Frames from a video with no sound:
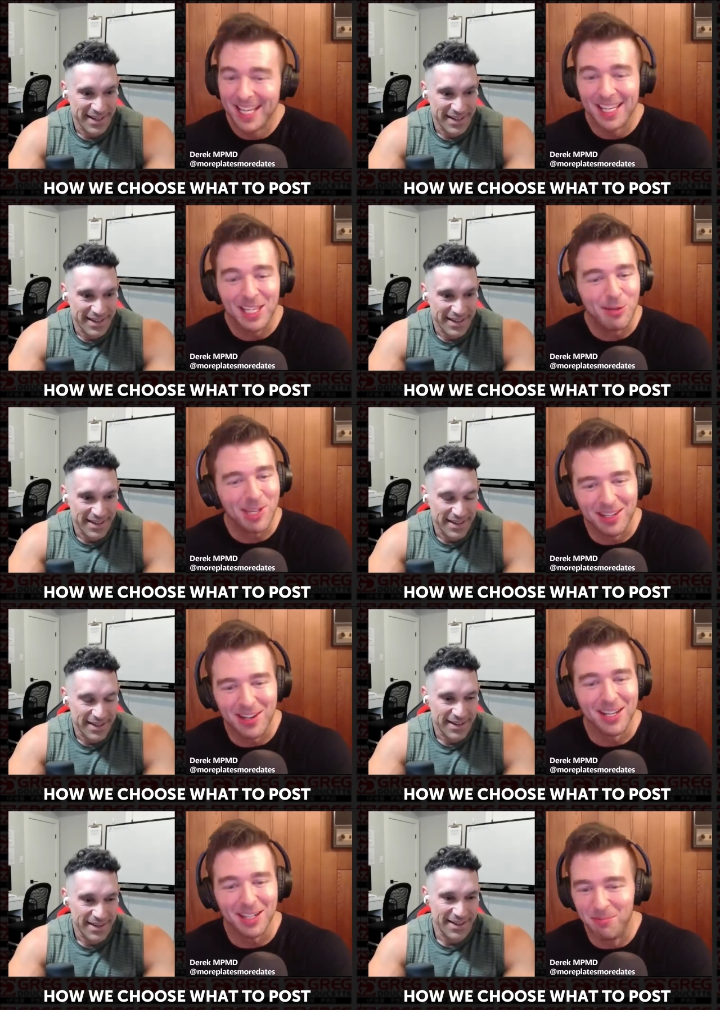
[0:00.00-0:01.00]
Speaker 1: you
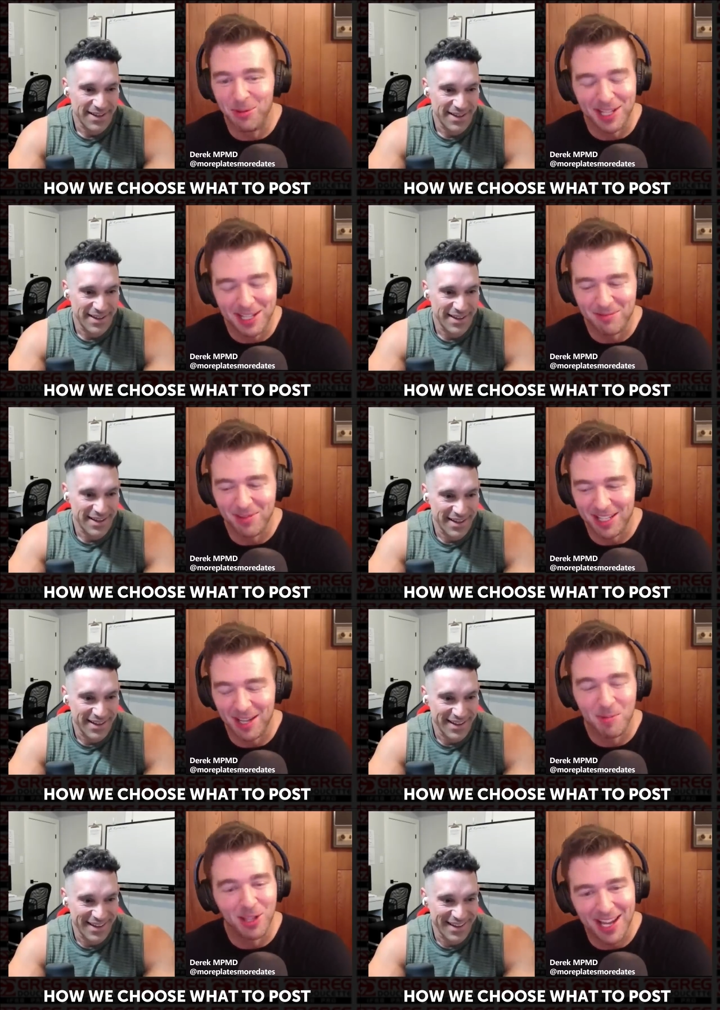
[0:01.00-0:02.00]
cannot complain to me
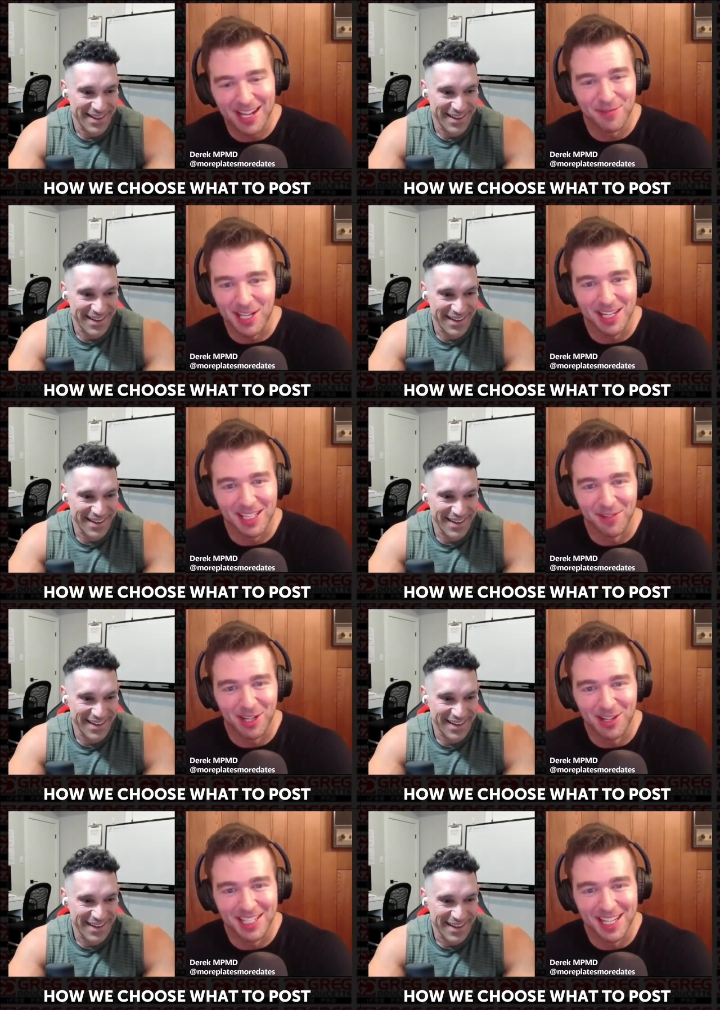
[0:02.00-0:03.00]
about lack of scientific
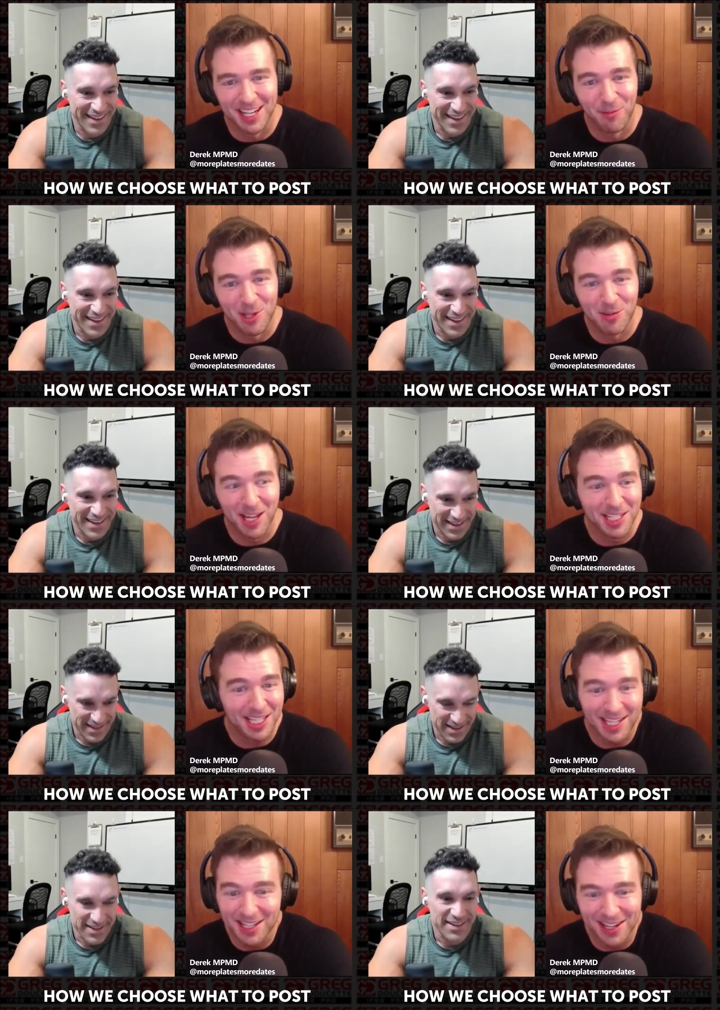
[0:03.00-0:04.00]
content when you guys
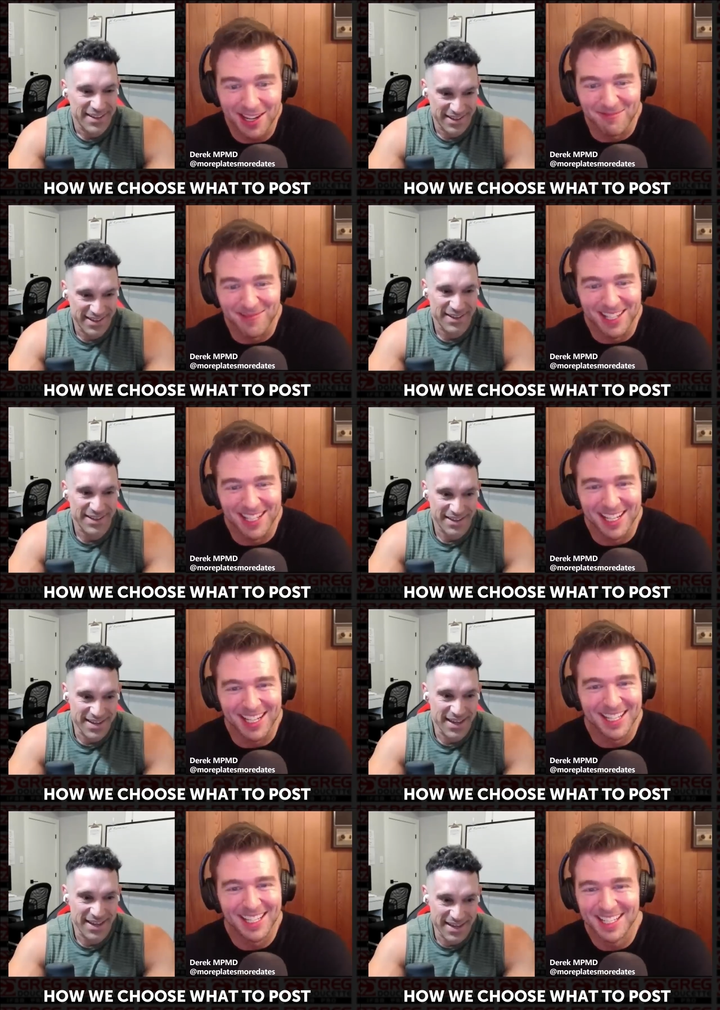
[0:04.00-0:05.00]
eat it up. Like,
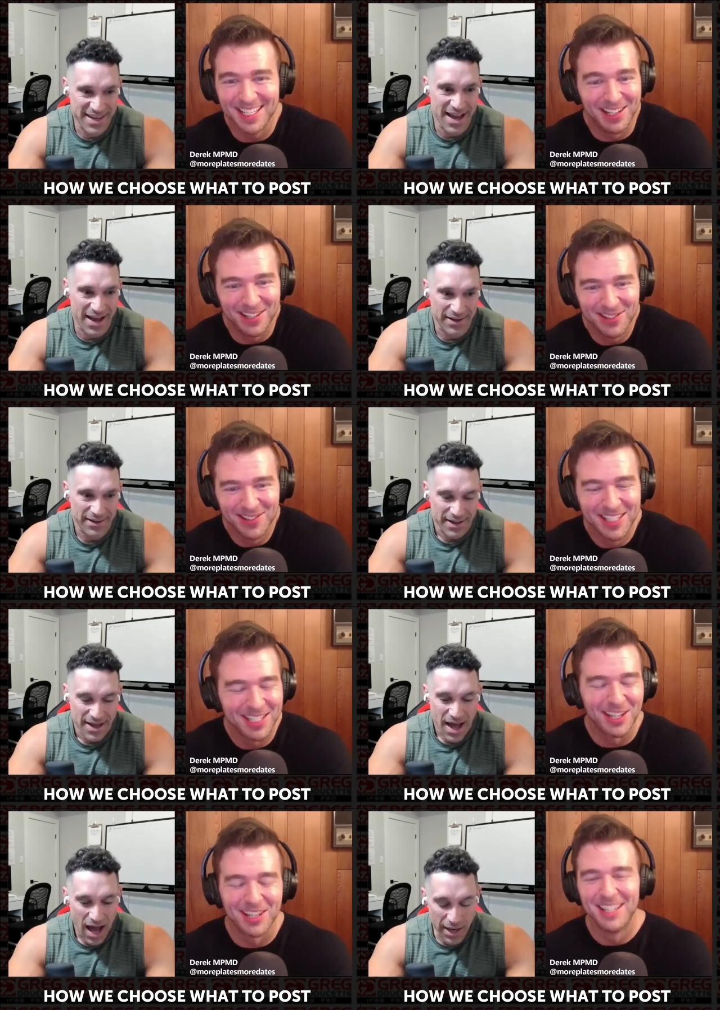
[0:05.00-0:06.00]
you know? Yeah. So
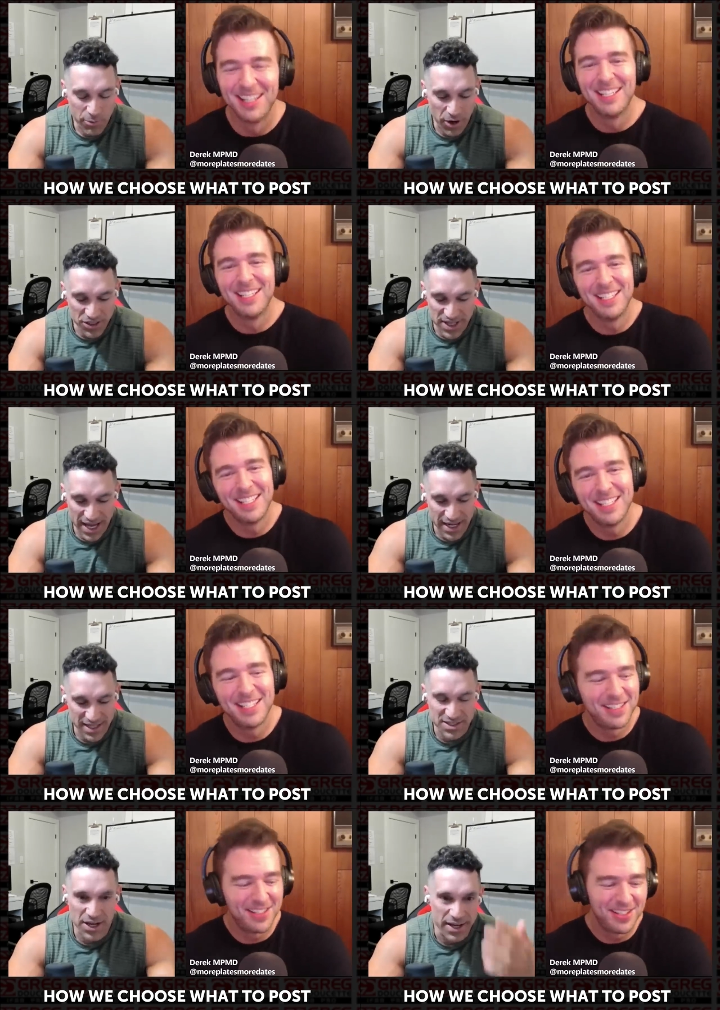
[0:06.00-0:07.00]
Speaker 2: I watched that and I
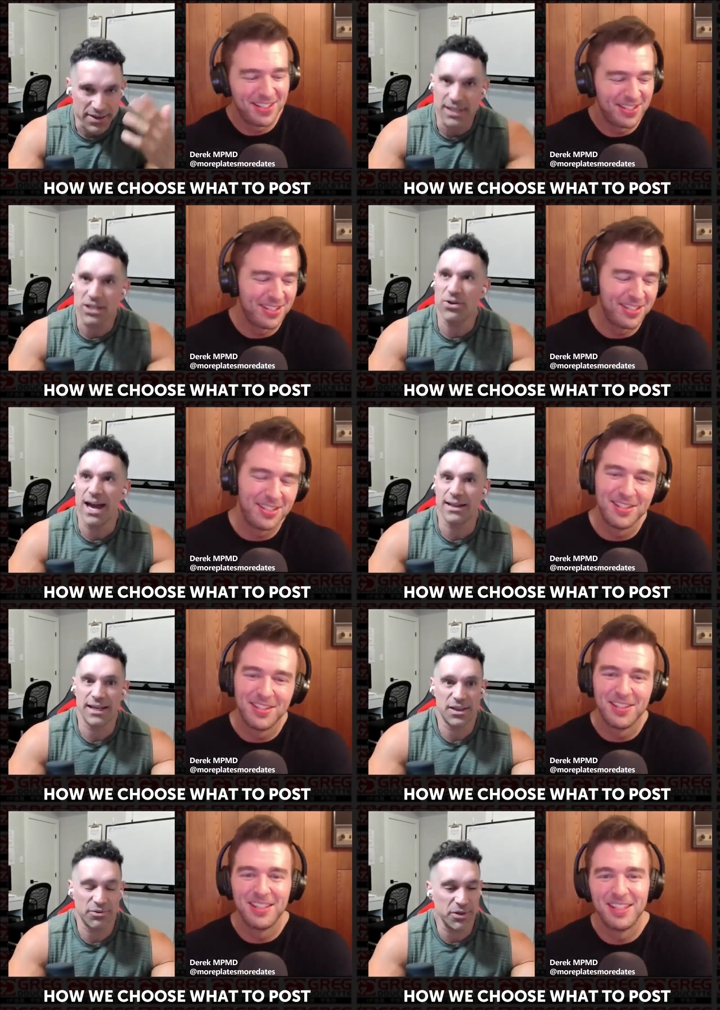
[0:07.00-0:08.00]
saw, I think you had
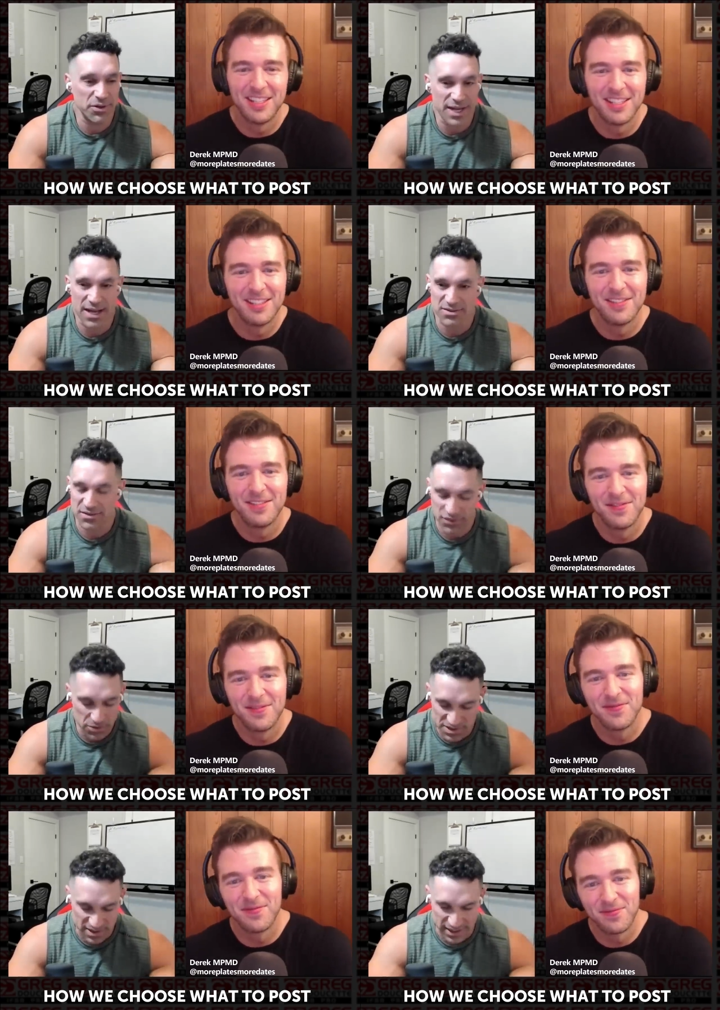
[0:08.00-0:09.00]
like 300,000
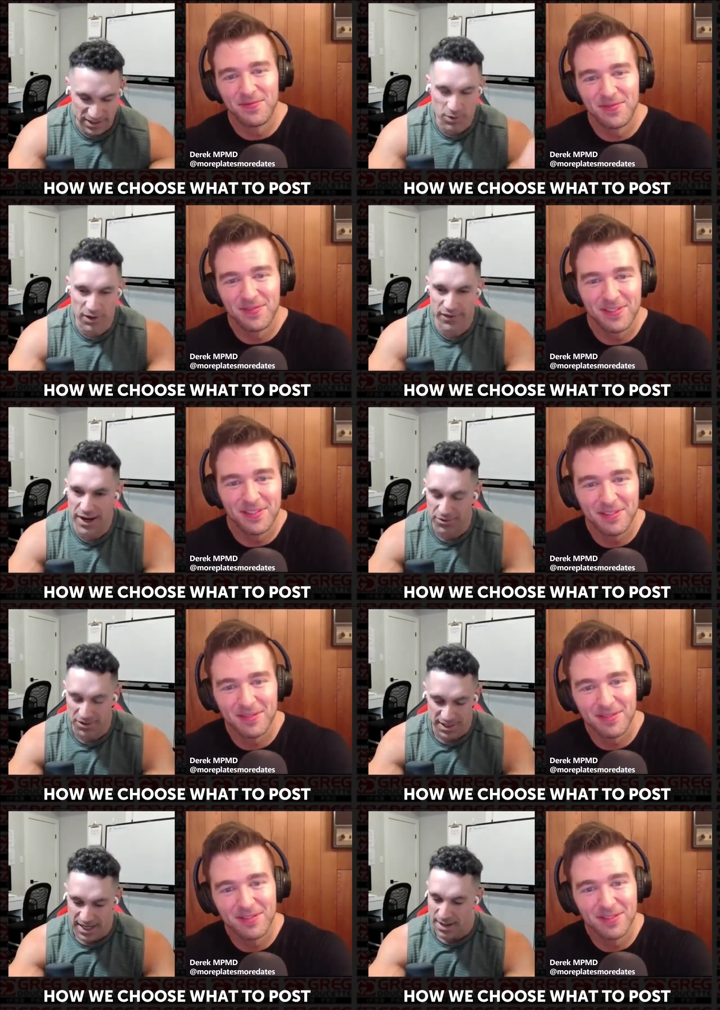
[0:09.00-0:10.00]
views in like 12
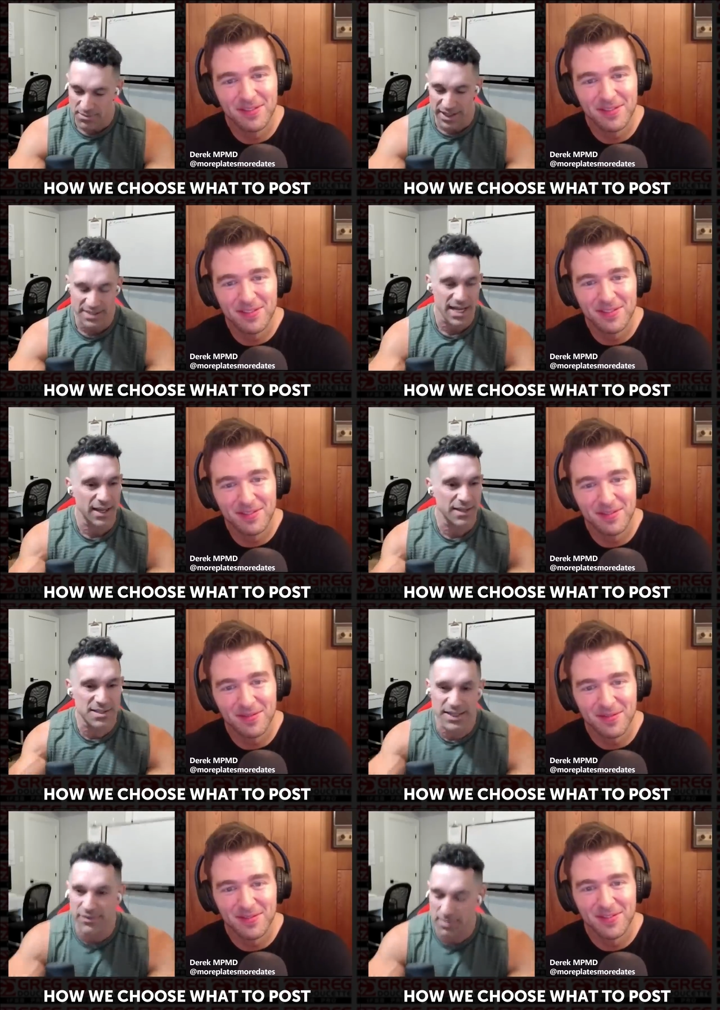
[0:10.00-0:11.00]
hours. And I'm like telling
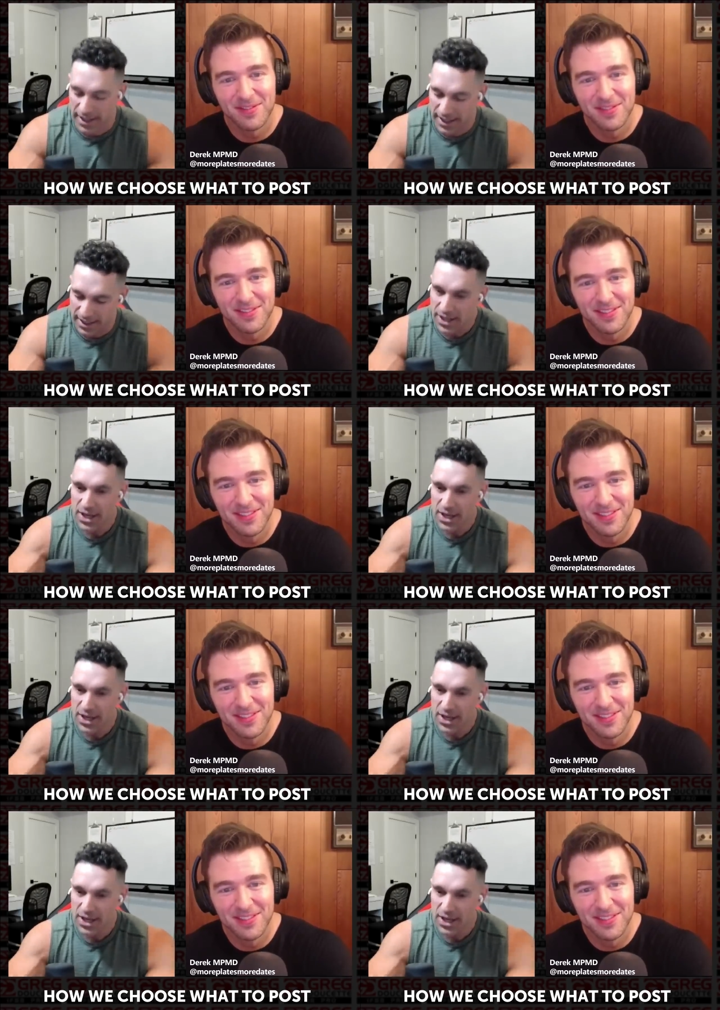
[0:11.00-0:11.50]
Steve, I'm like,